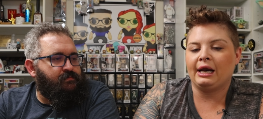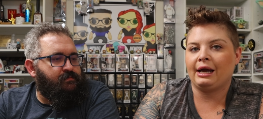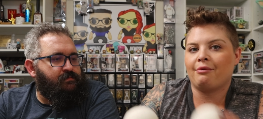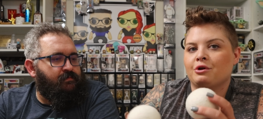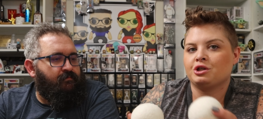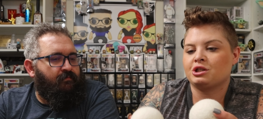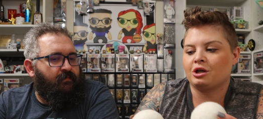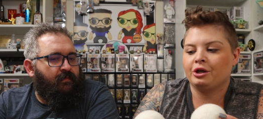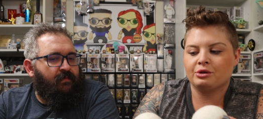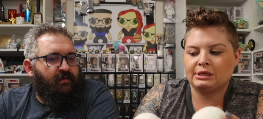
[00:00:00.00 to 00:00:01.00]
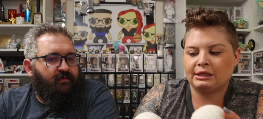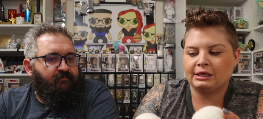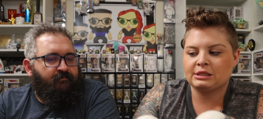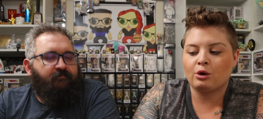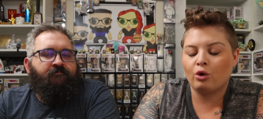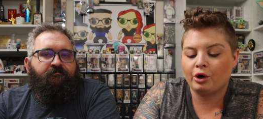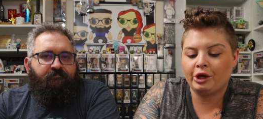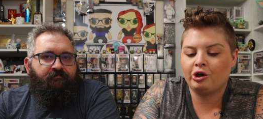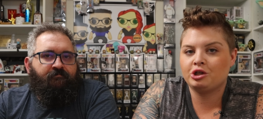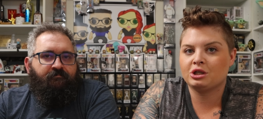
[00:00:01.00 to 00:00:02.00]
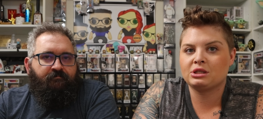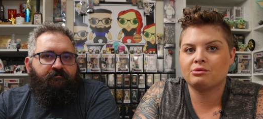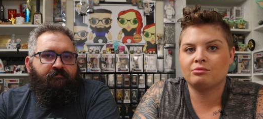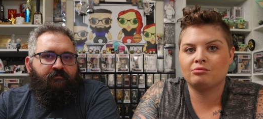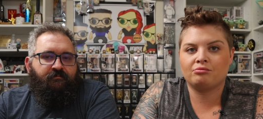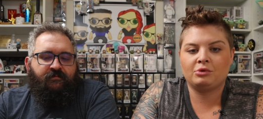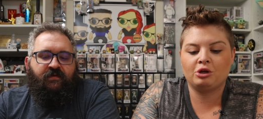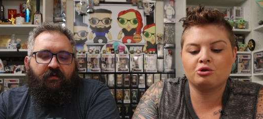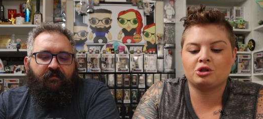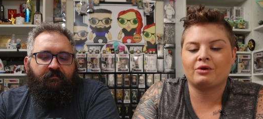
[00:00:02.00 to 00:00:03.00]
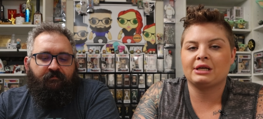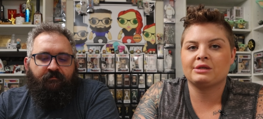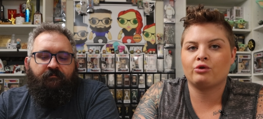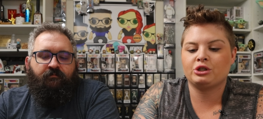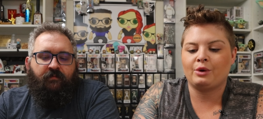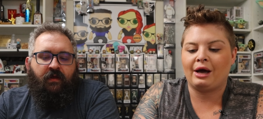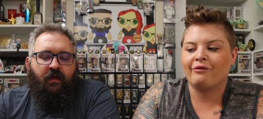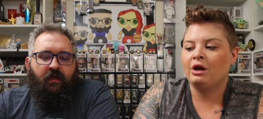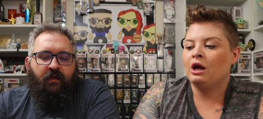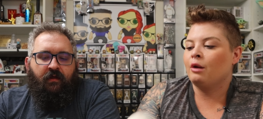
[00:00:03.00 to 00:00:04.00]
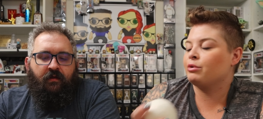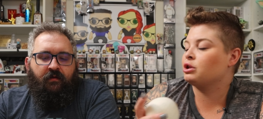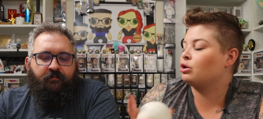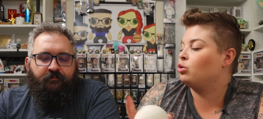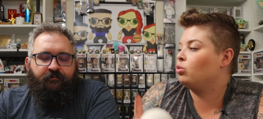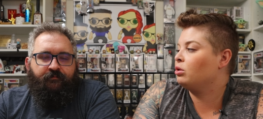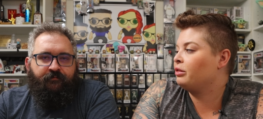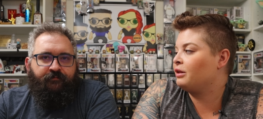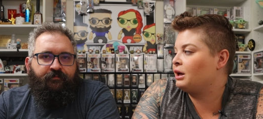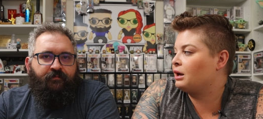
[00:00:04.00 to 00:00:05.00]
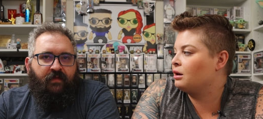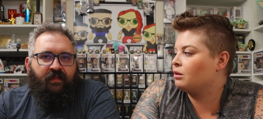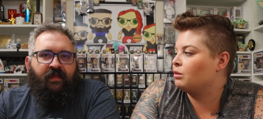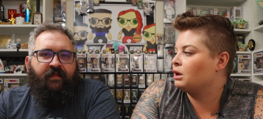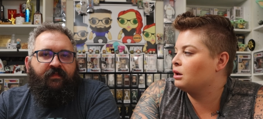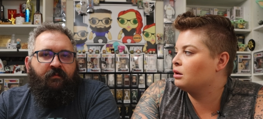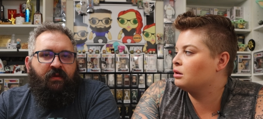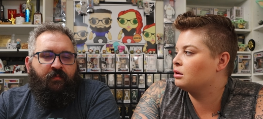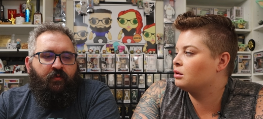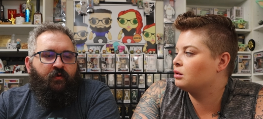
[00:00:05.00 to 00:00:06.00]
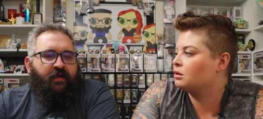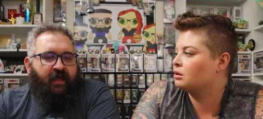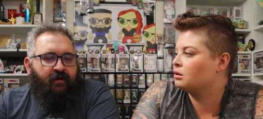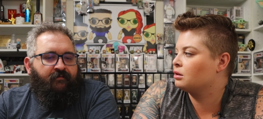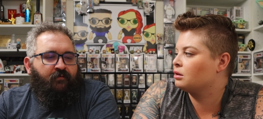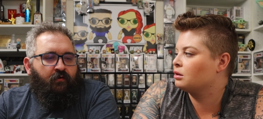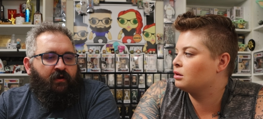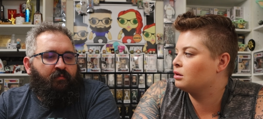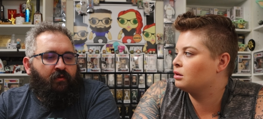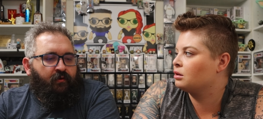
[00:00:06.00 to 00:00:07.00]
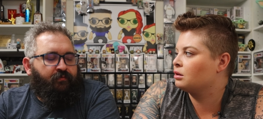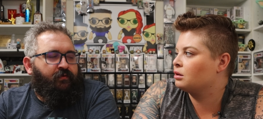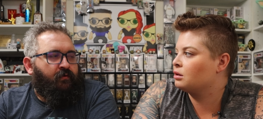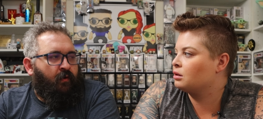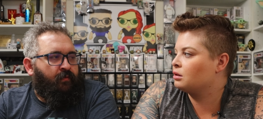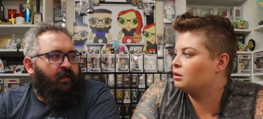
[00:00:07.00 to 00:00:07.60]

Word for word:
Speaker 1: And I would just start using this. Or you could just use so, the rest of what you have. But the cool thing let
Speaker 2: the people who can't afford it pollute their